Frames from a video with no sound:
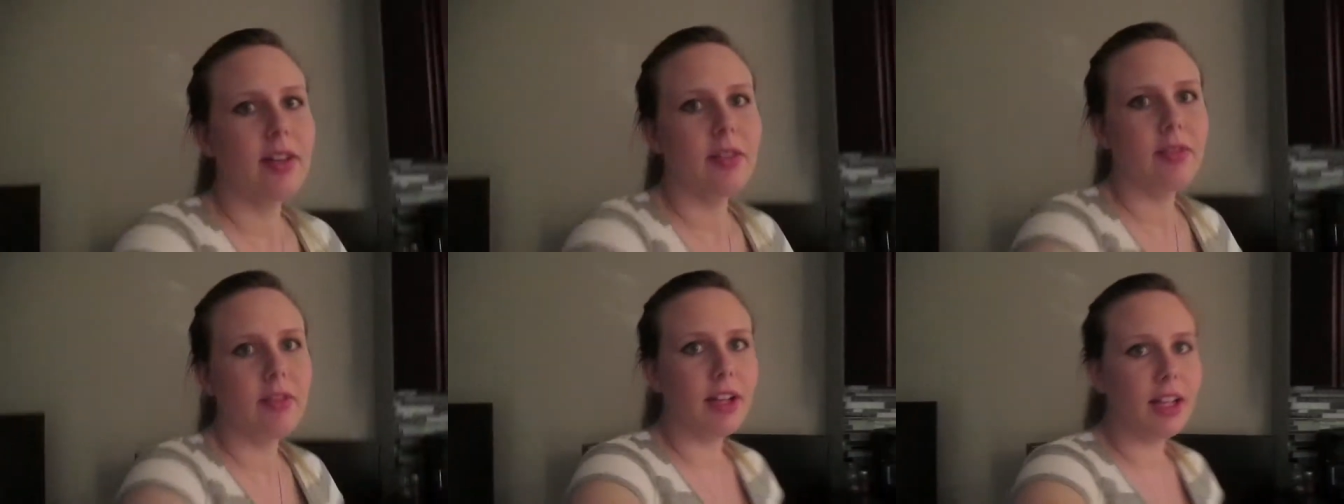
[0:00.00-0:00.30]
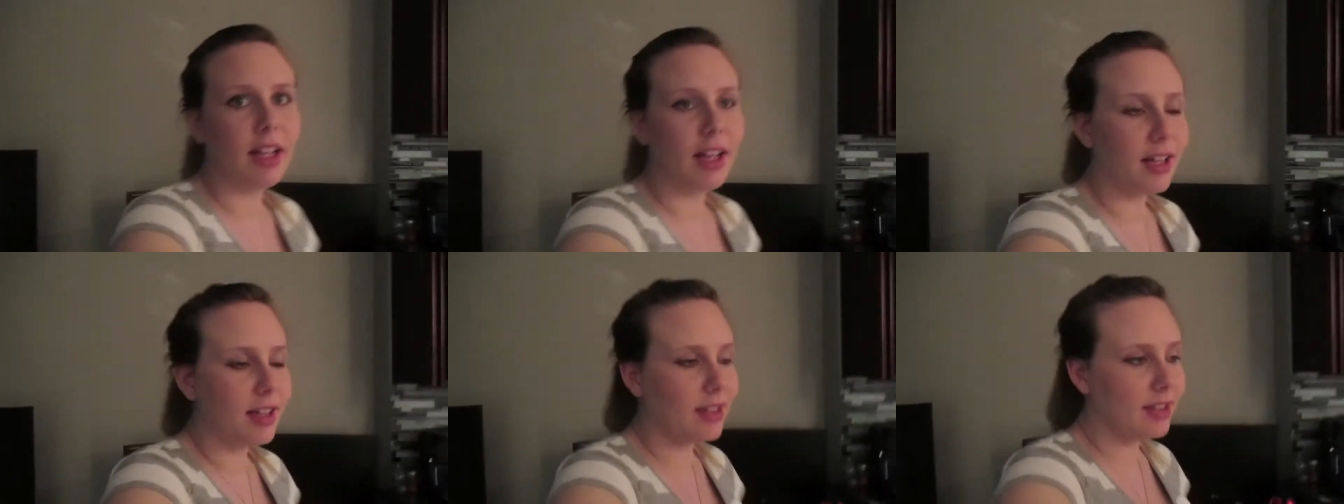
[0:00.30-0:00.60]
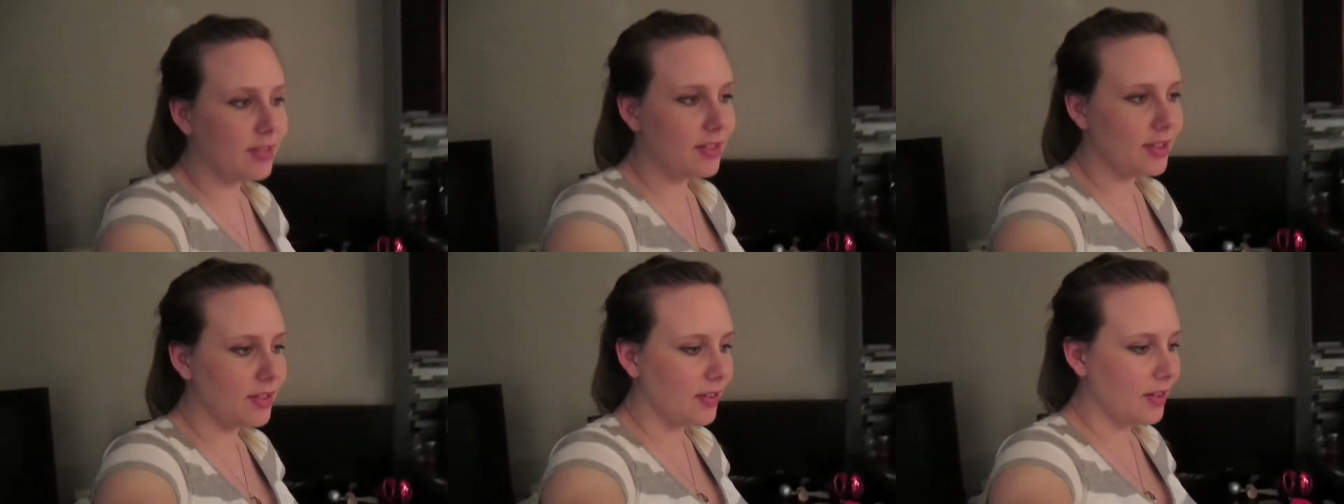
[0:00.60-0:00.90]
Well,
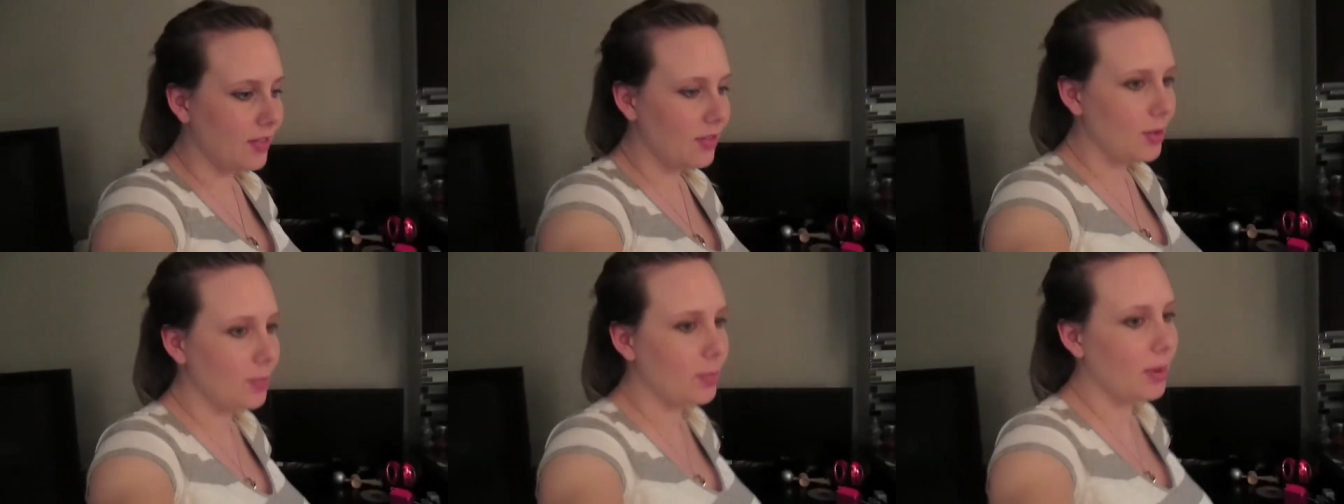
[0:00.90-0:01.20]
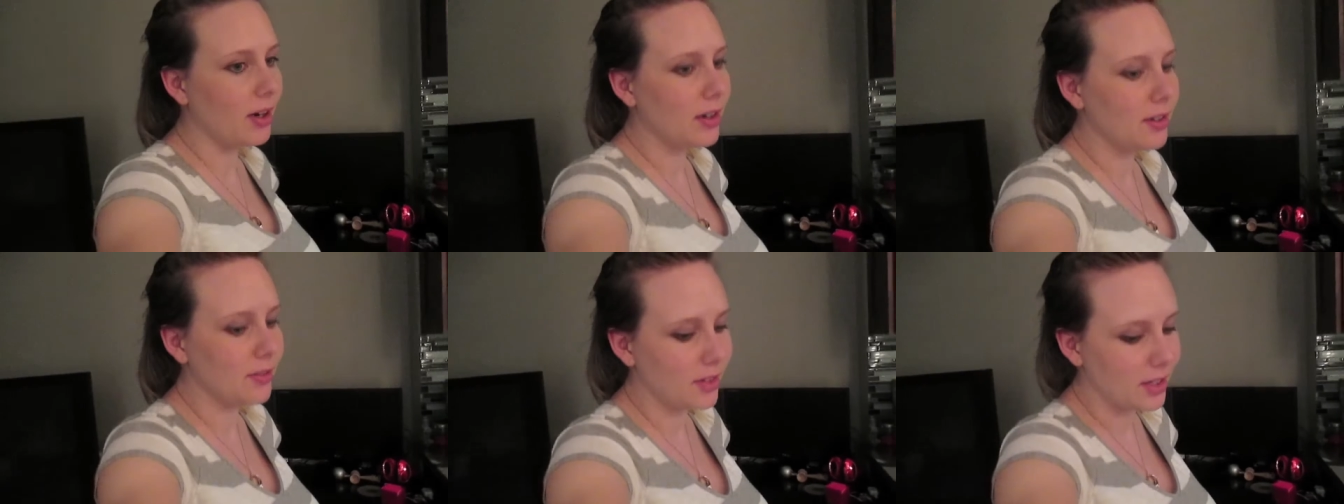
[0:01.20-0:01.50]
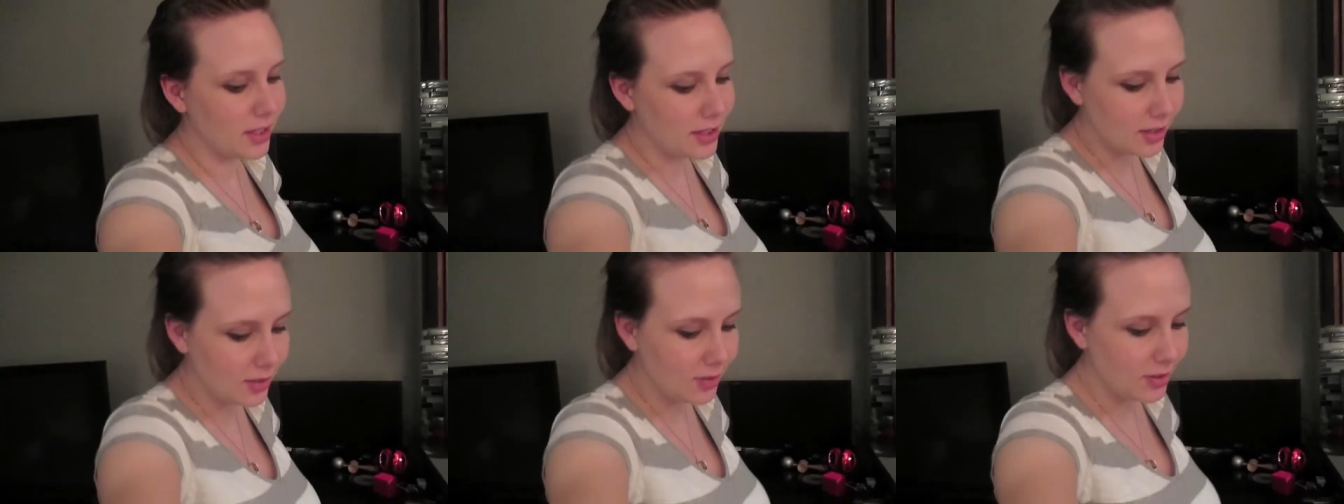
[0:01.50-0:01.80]
Olive's favorite part of
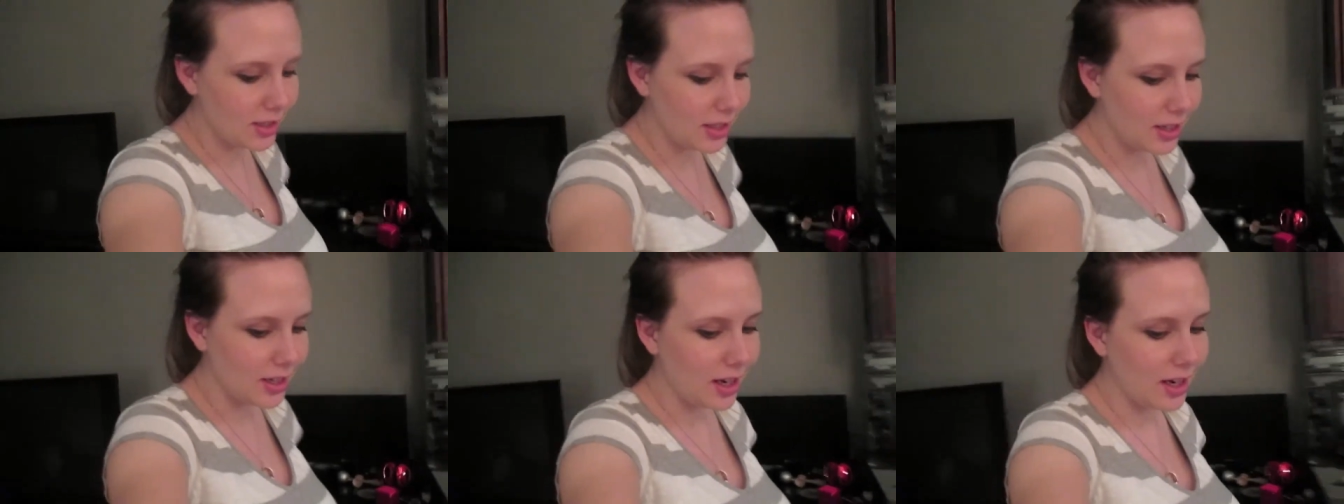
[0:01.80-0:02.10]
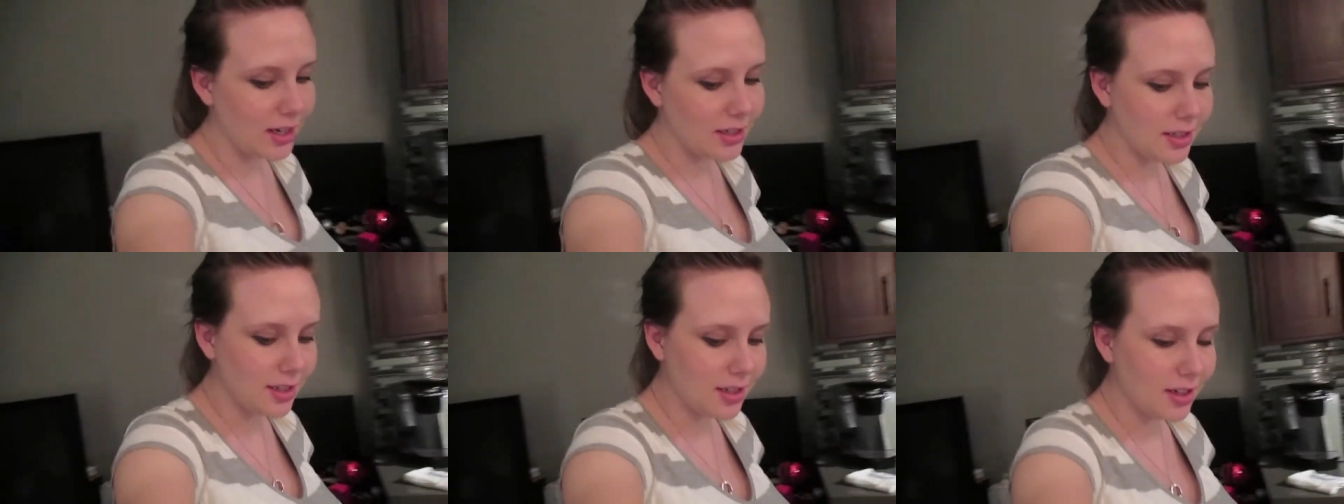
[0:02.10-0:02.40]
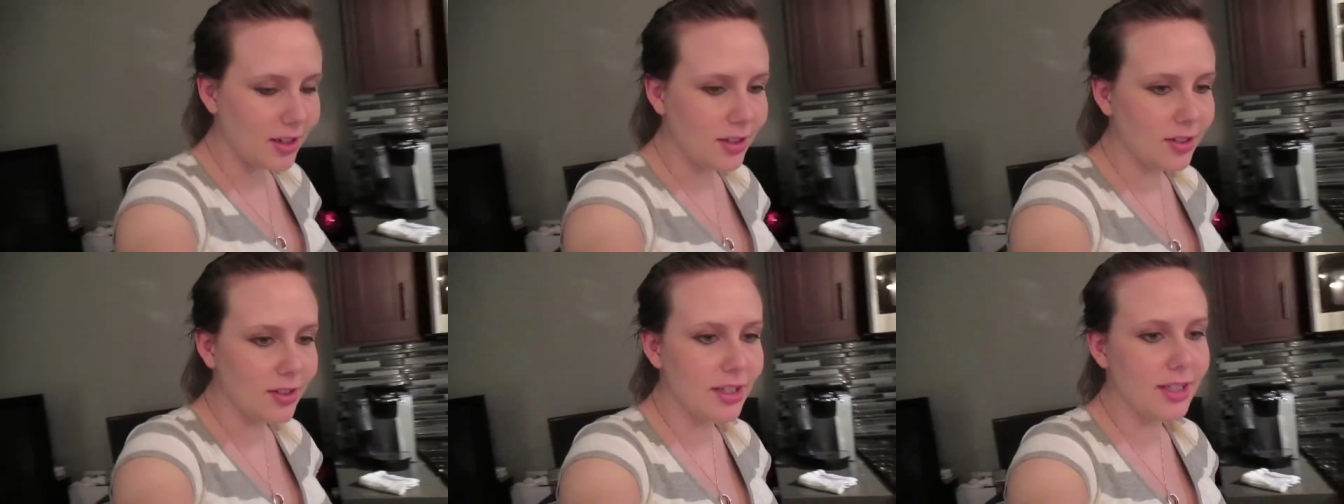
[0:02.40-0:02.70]
us going to
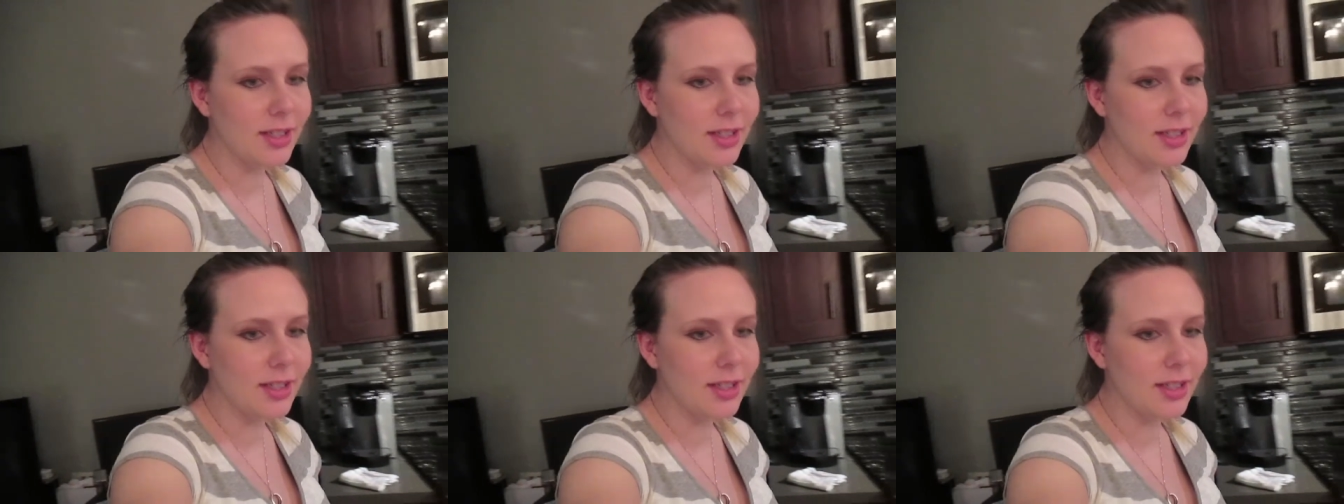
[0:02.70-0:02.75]
Costco